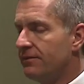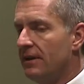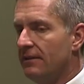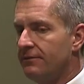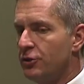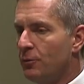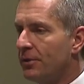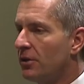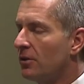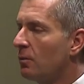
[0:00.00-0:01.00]
of
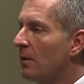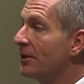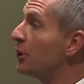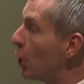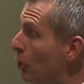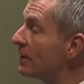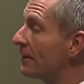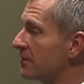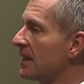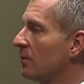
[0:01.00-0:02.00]
Jupiter, where we know that
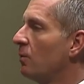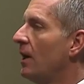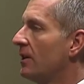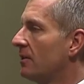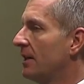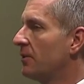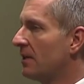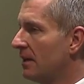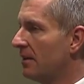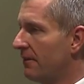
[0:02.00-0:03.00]
there's liquid water under a,